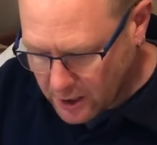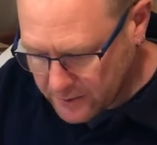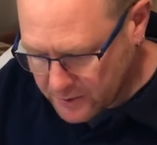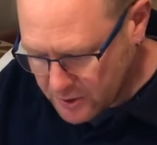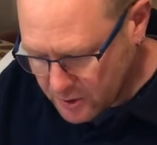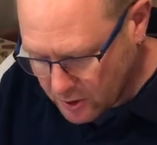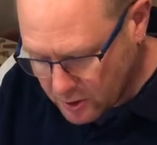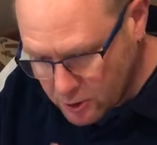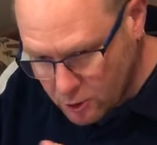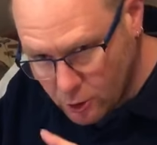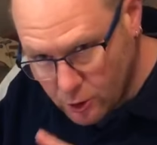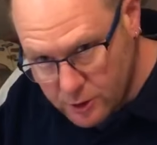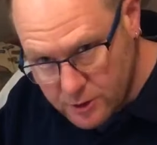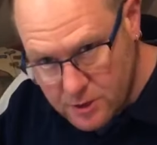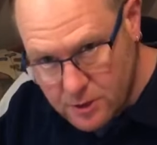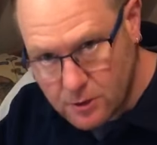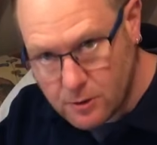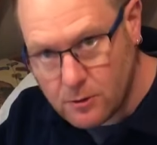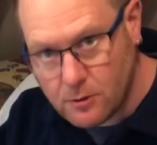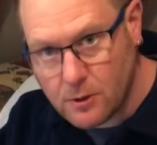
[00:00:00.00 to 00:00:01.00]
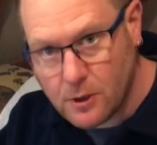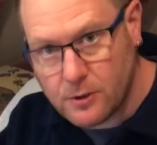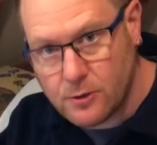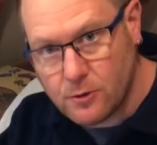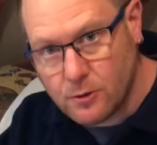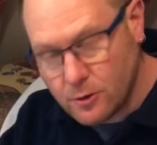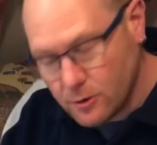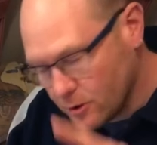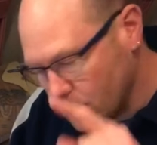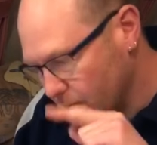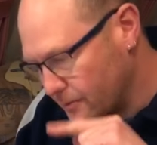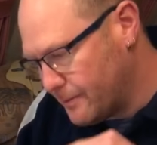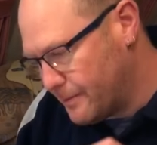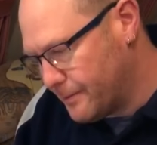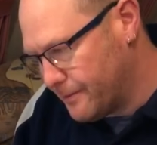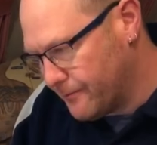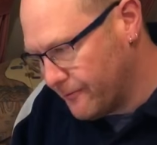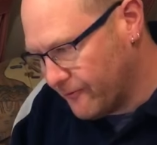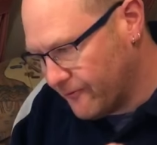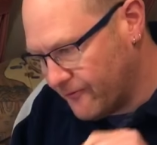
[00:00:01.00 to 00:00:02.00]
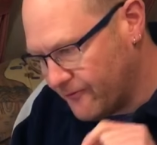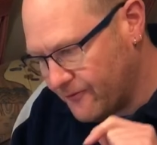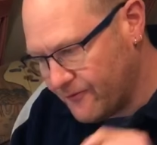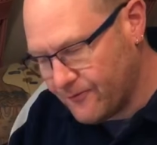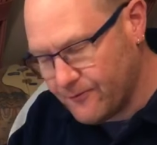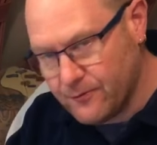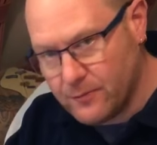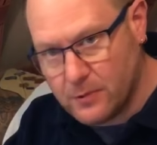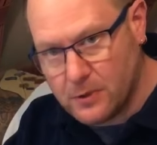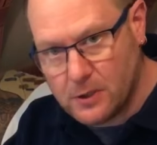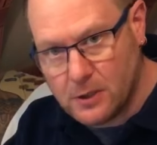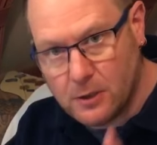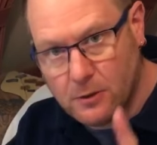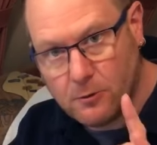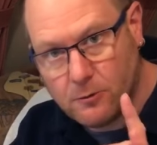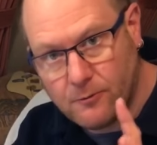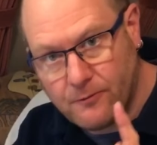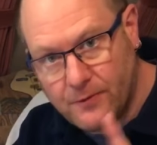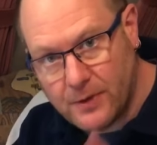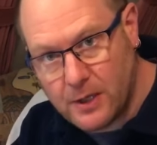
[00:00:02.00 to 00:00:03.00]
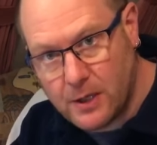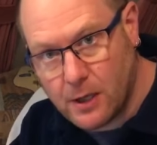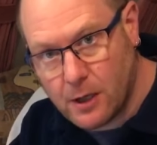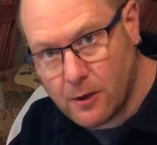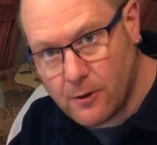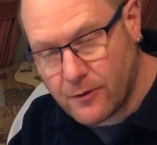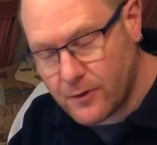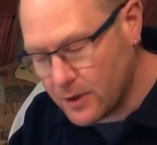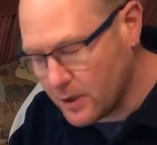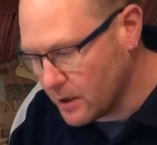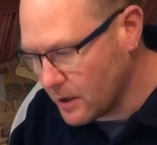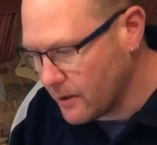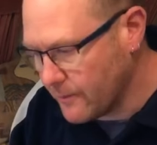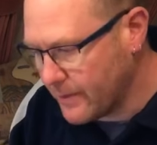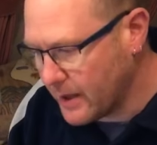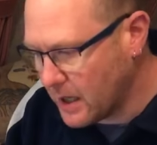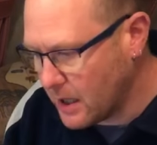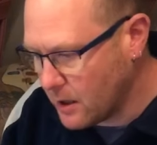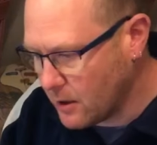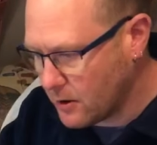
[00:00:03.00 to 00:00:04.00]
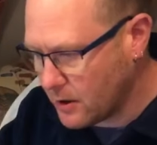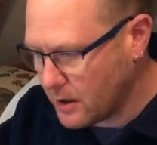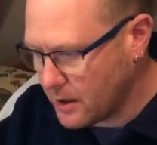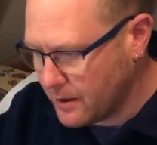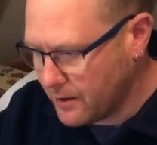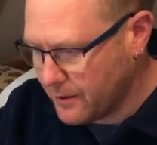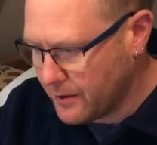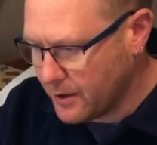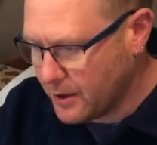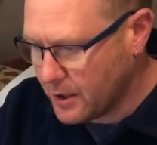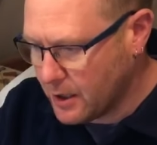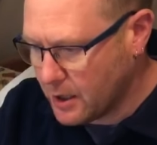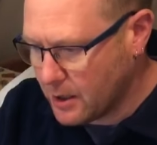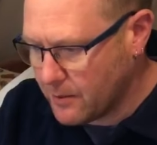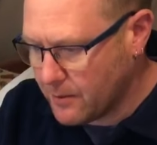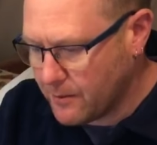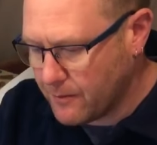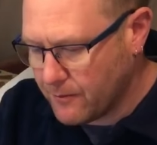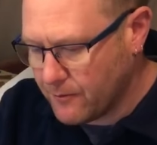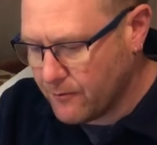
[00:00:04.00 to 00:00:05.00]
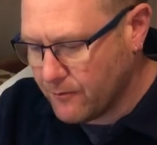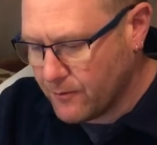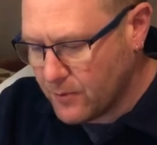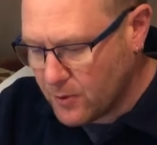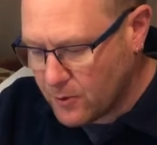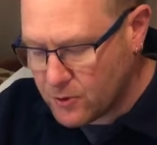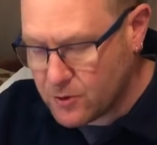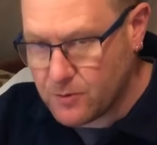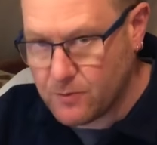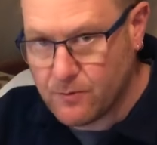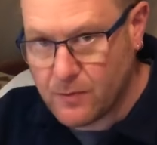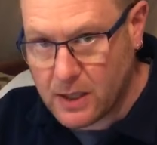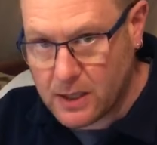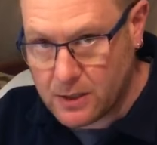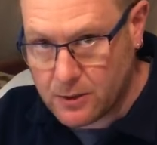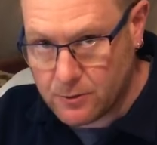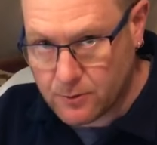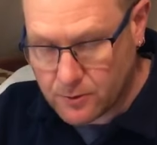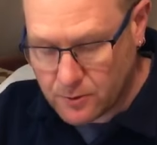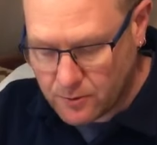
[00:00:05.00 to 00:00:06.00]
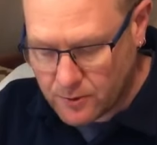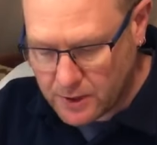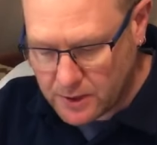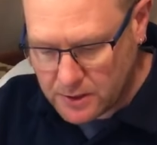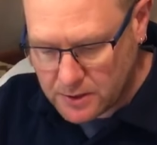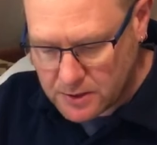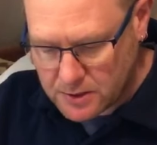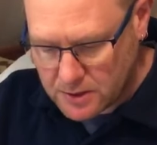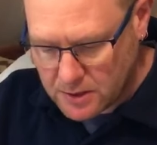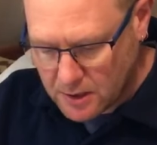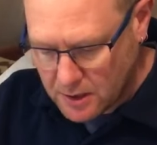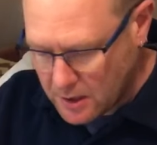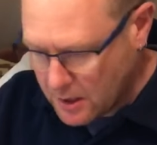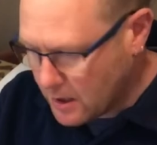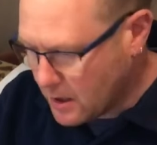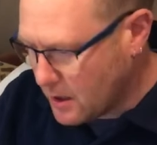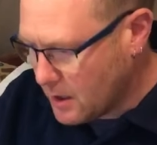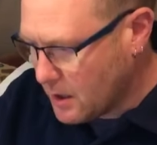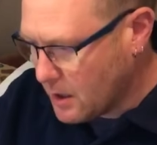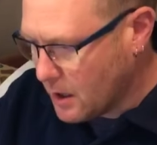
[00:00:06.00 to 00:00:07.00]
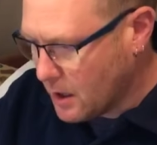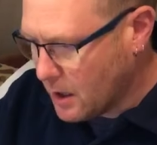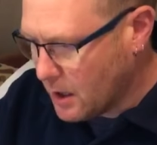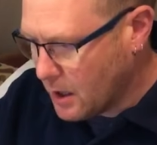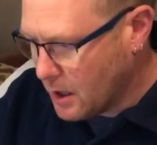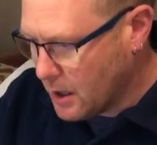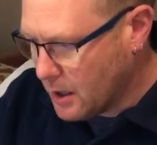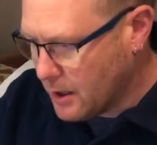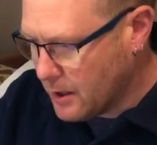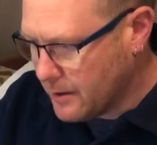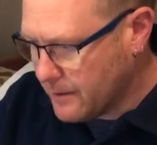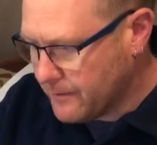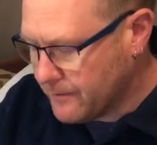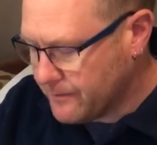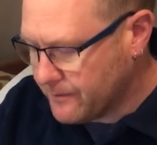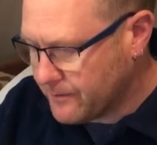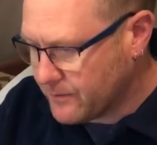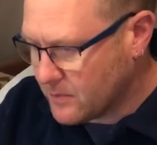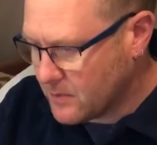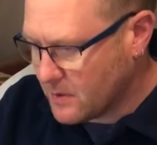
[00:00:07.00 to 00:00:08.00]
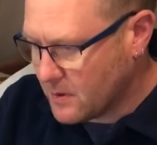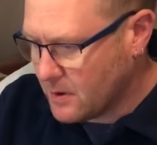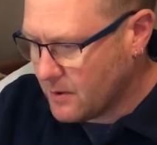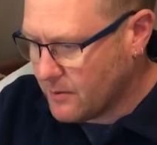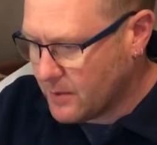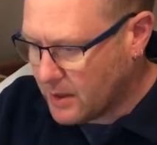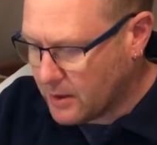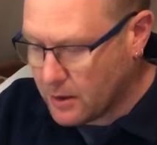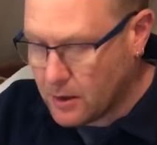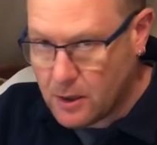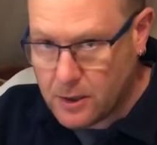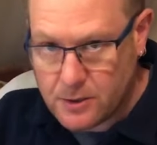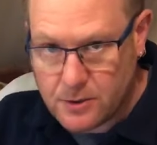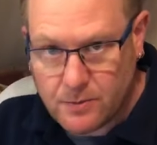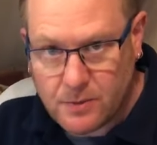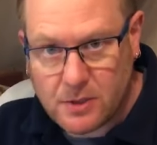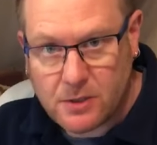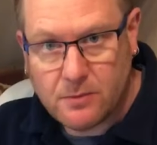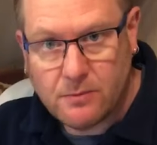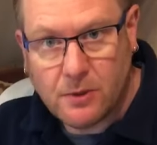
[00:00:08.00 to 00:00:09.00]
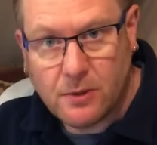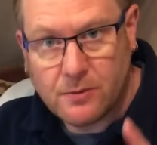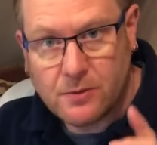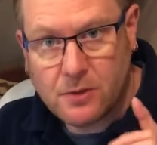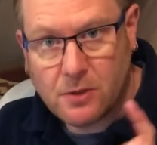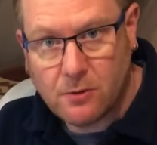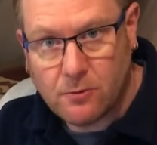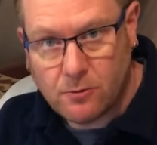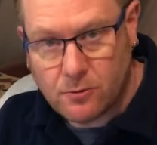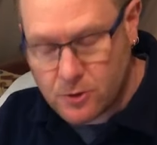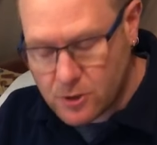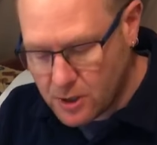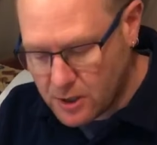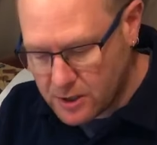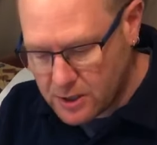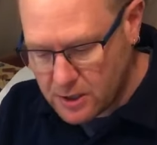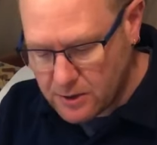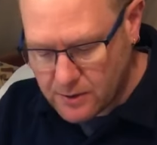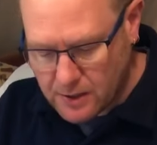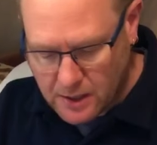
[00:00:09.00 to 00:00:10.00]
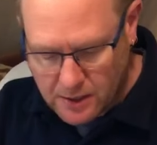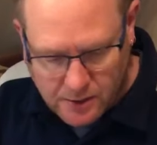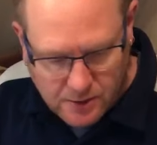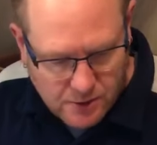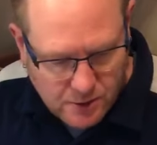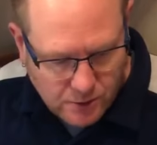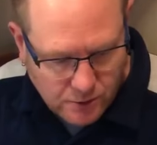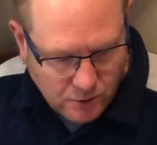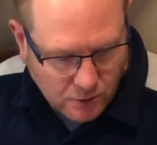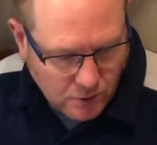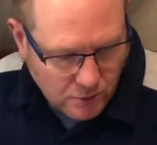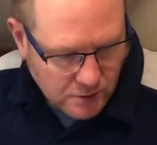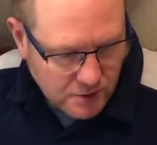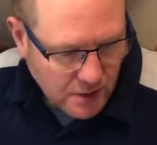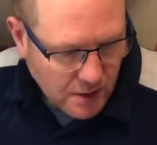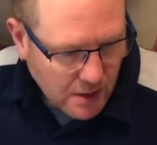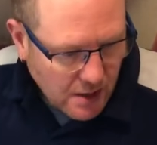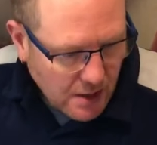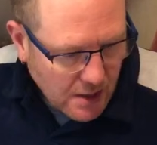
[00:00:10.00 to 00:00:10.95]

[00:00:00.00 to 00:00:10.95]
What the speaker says: So I'll go into do another little video, I think, about making up the rigs, about lines and bits and bobs. So we'll try and keep that short.